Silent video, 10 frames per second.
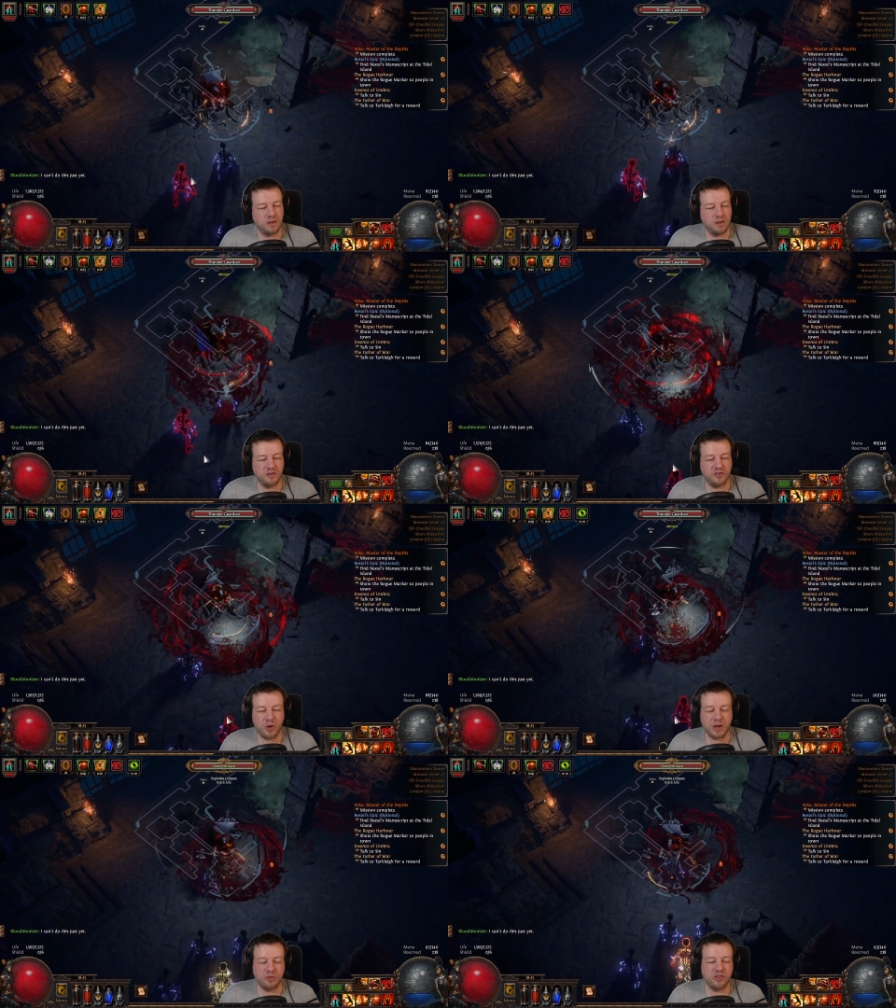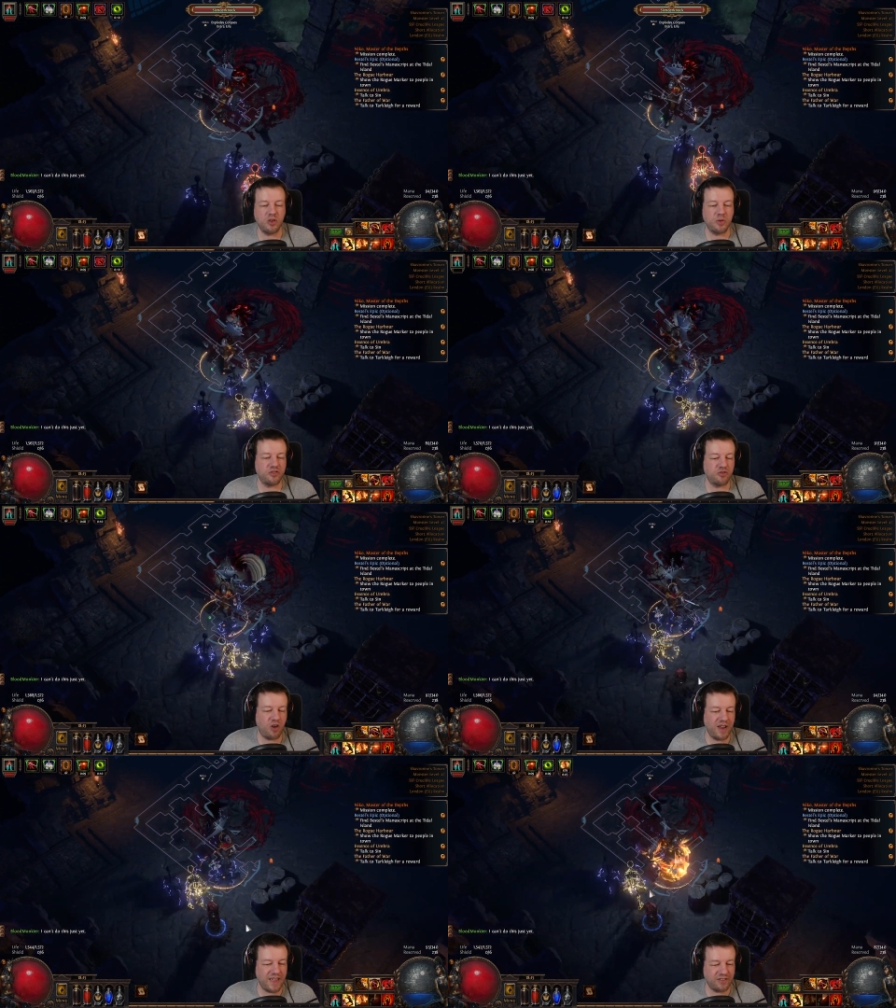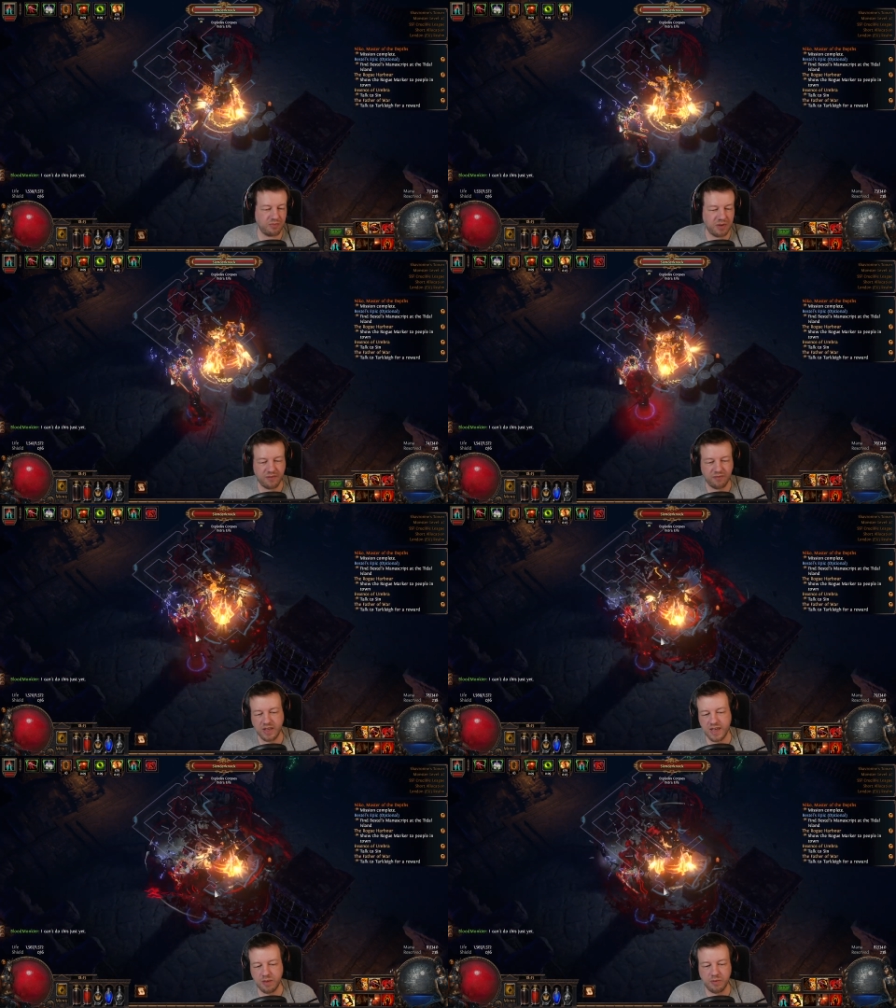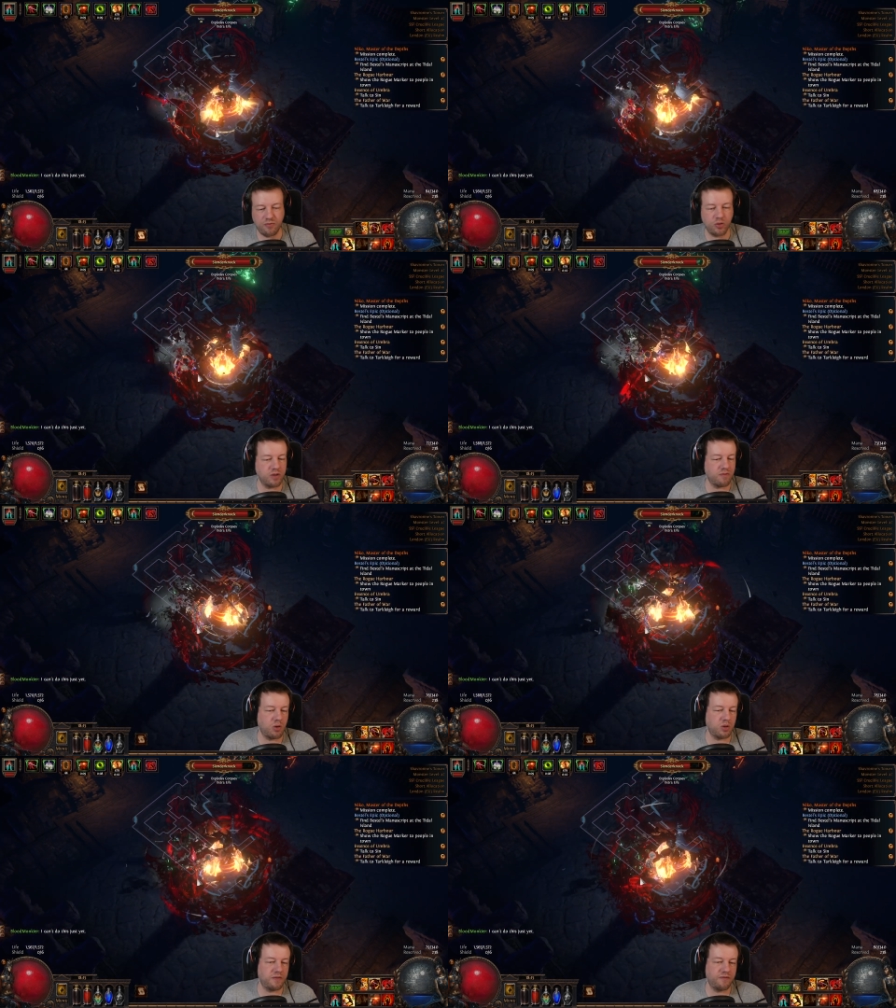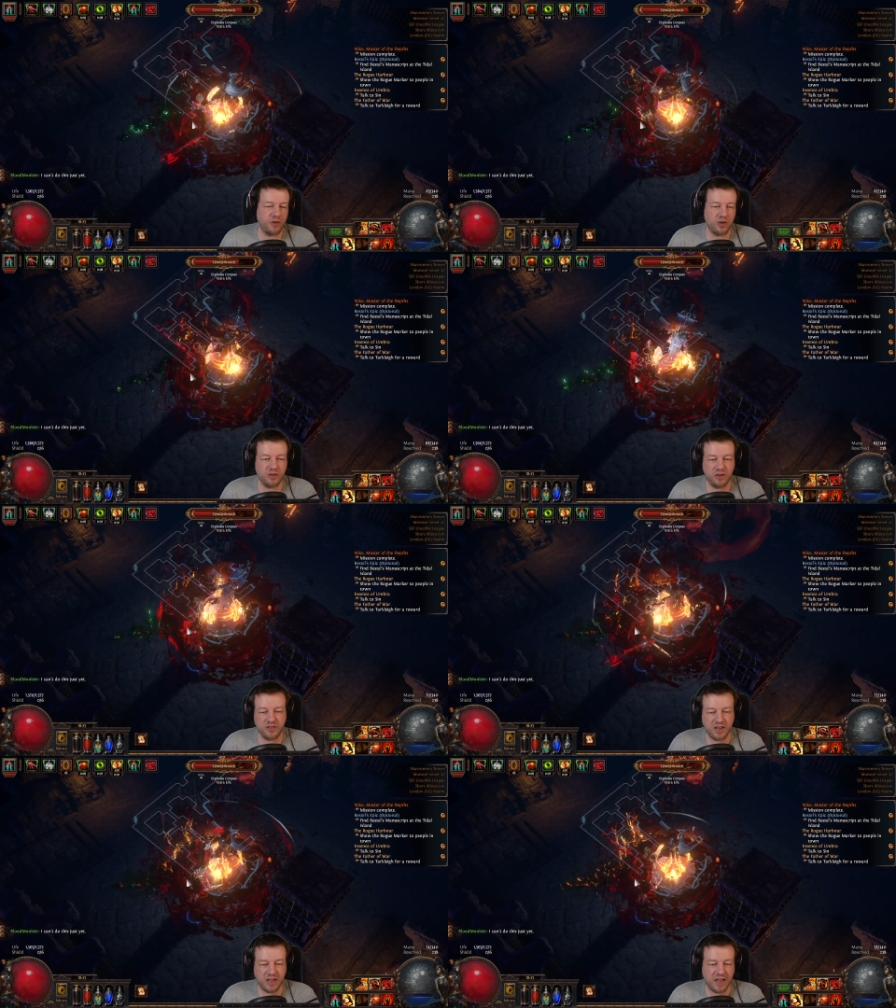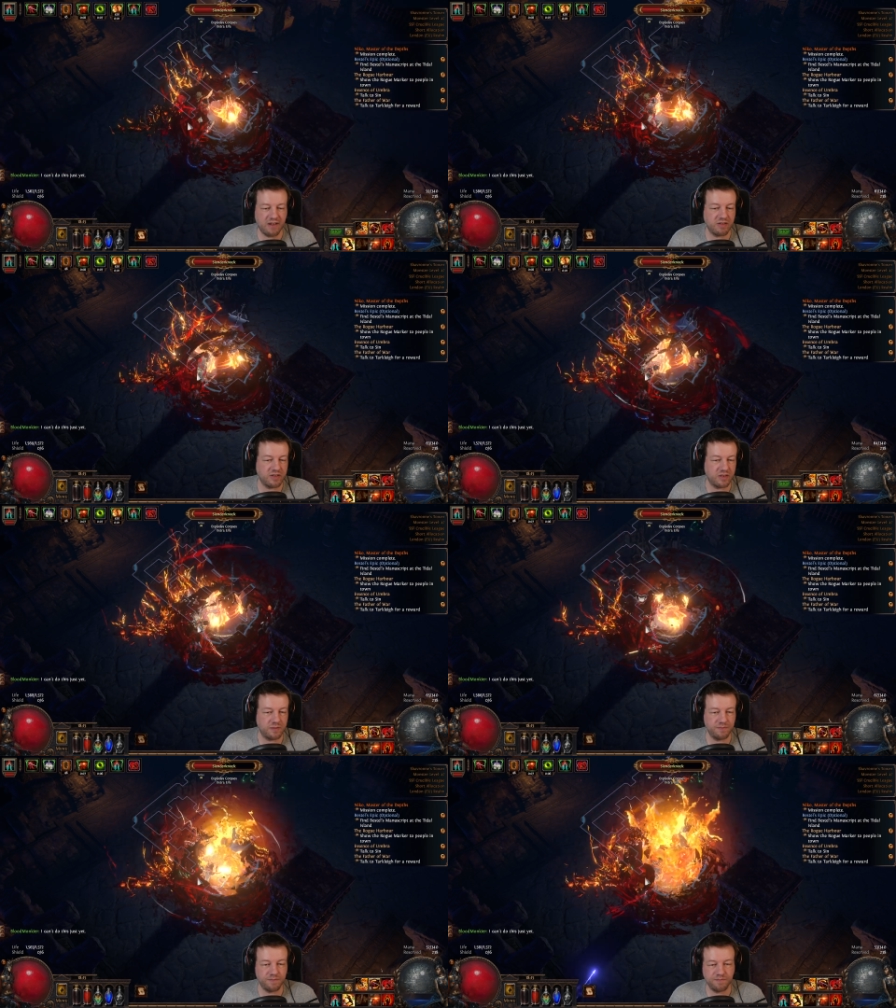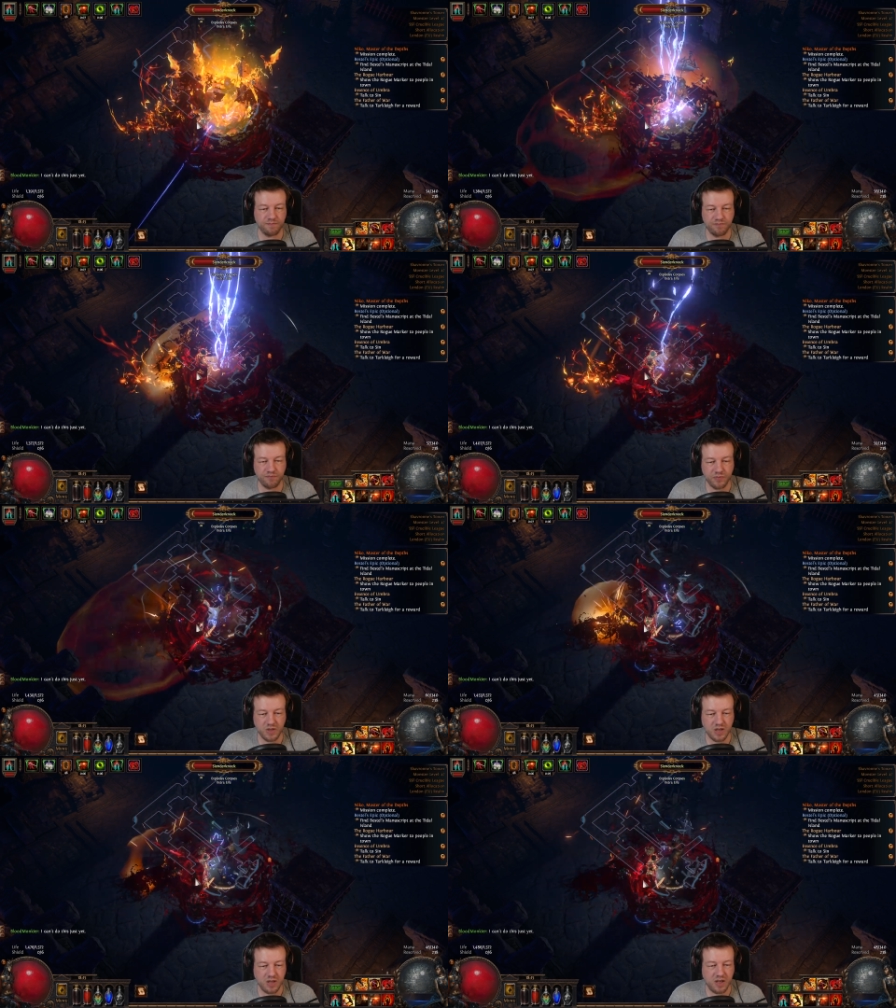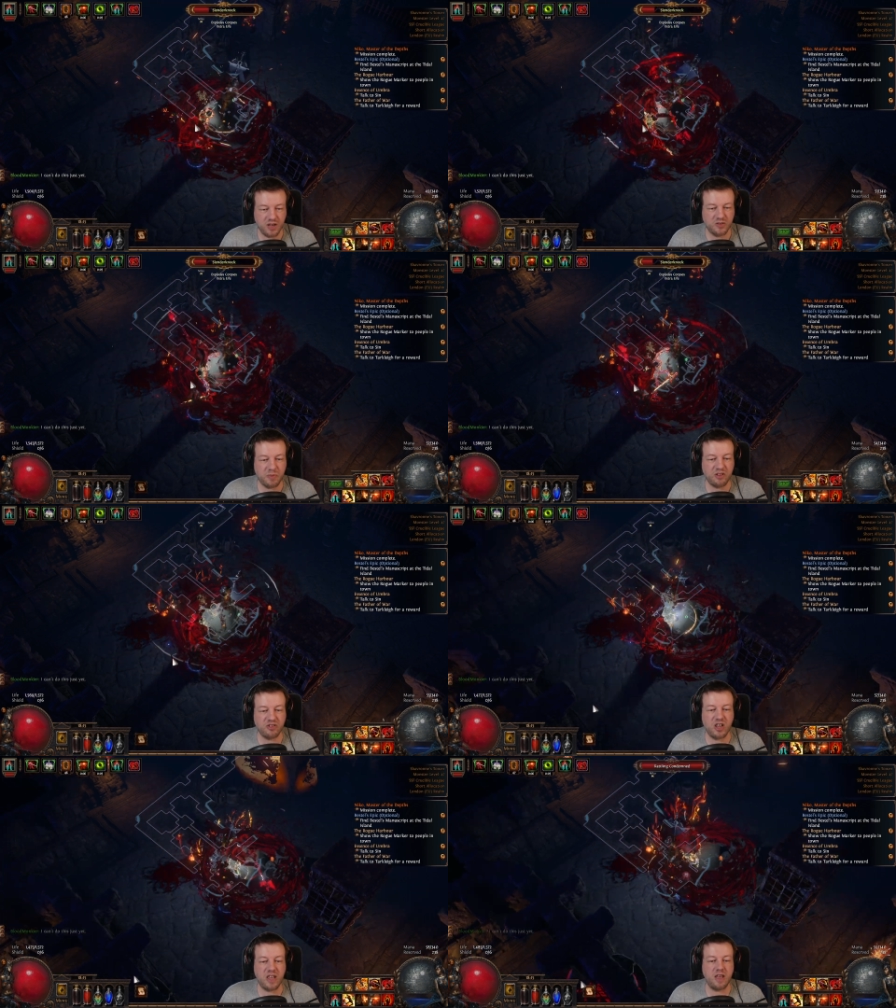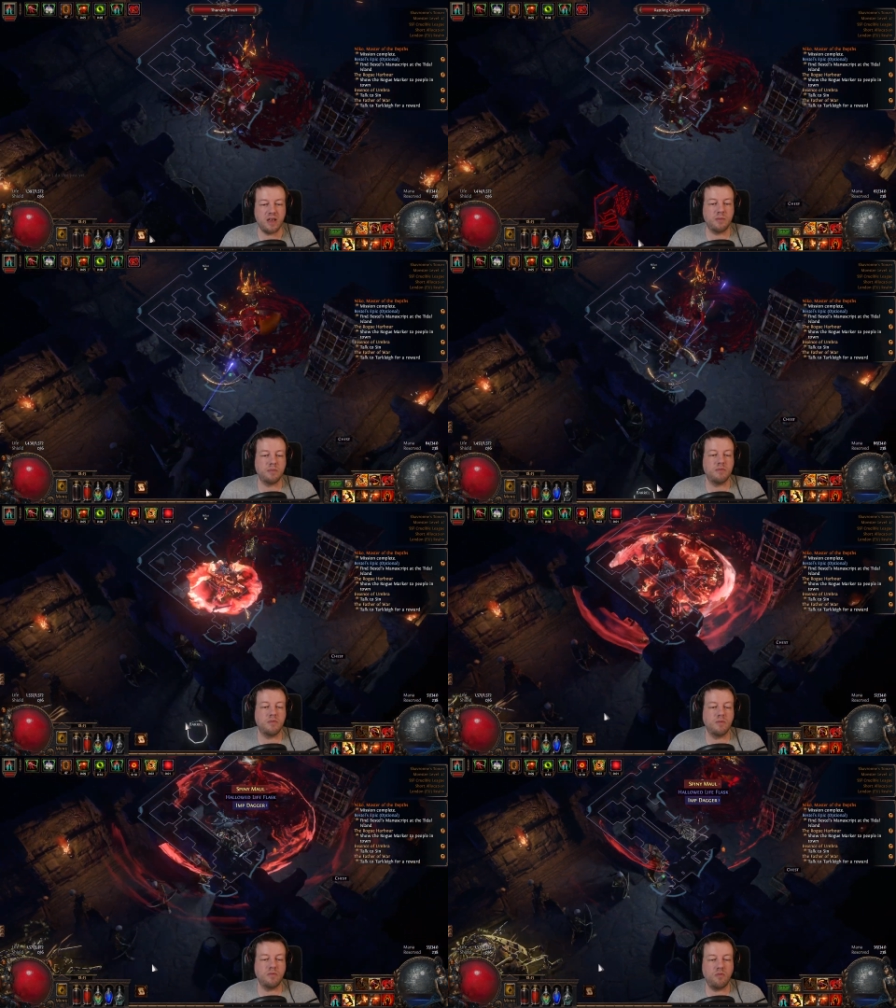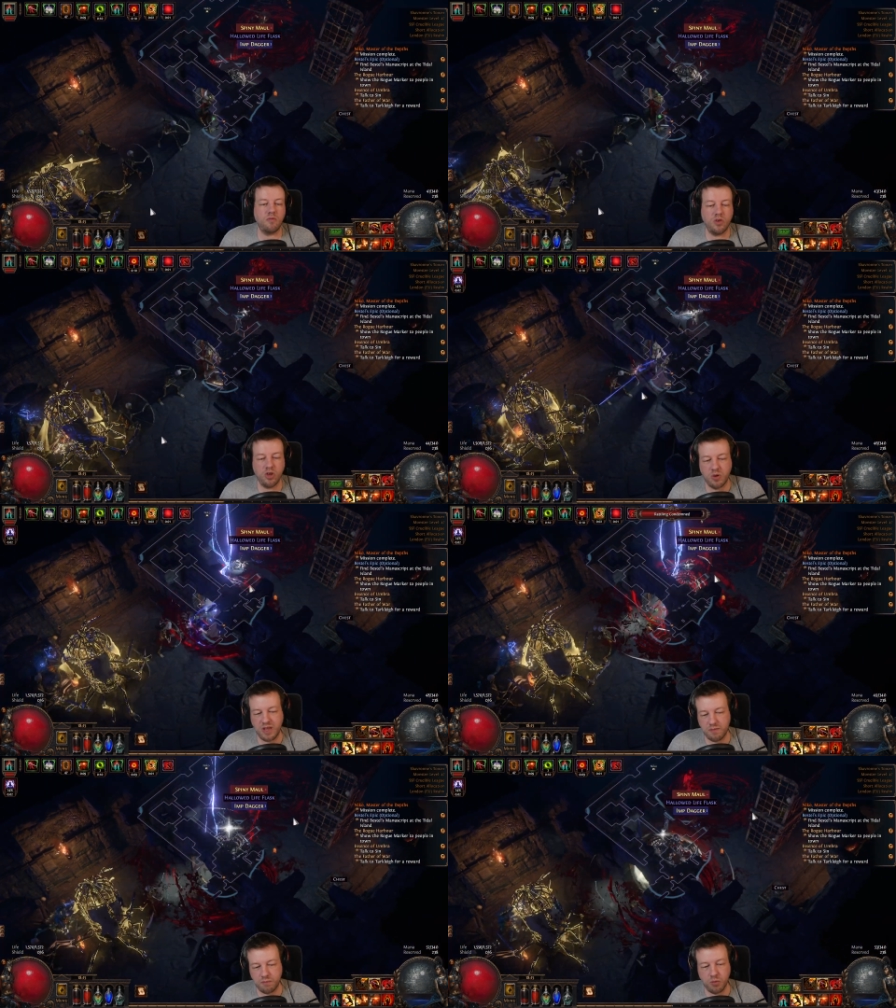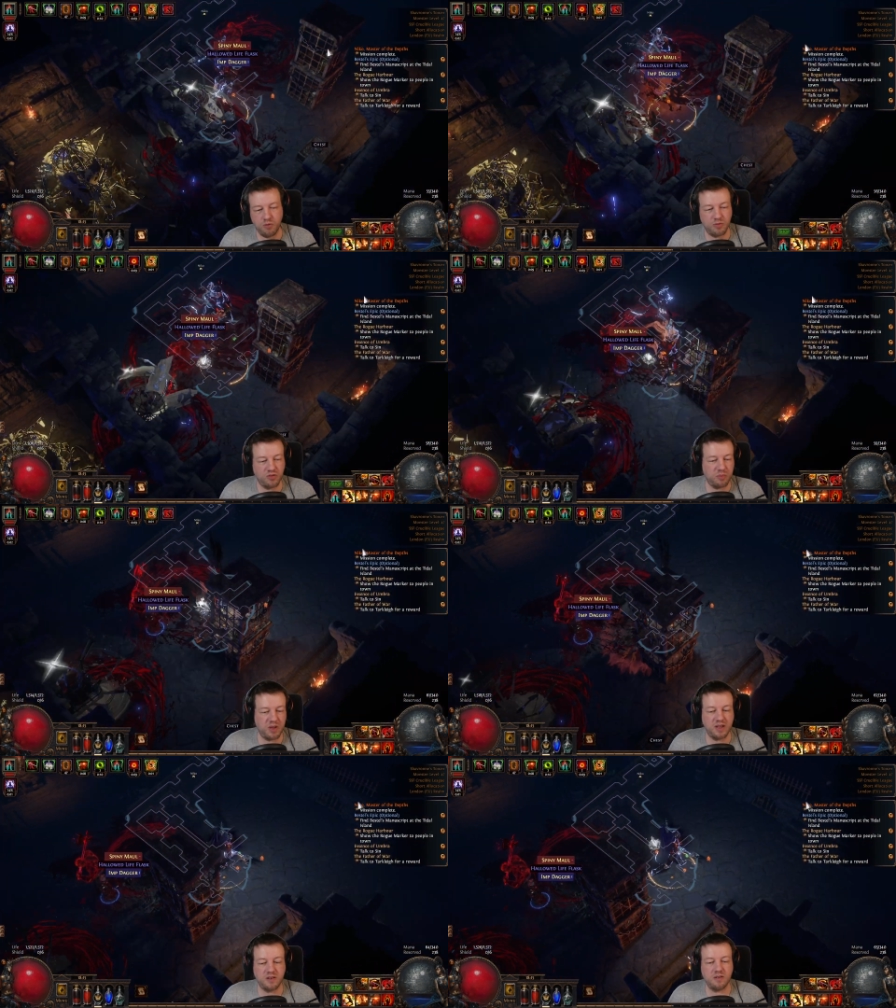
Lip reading: So what I would do is try and get some leveling gear before you roll your second character. Especially unique movement speed.